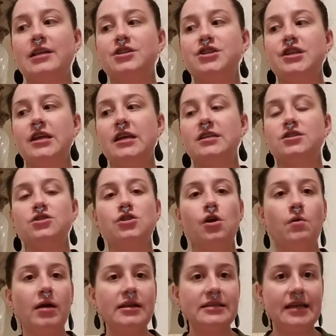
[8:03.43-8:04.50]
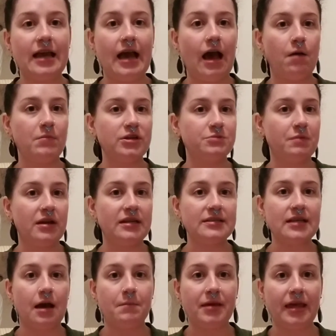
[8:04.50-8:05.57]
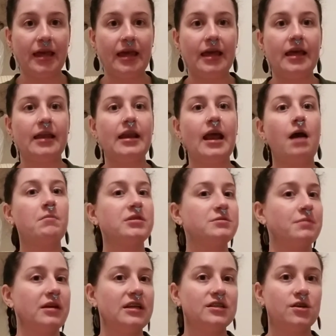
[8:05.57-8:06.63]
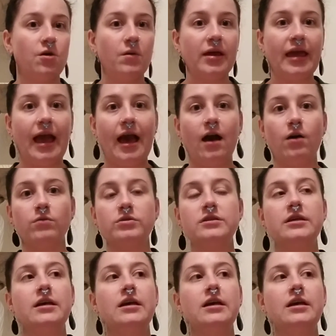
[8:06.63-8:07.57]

she has no idea how much money's coming in, how much money's going out.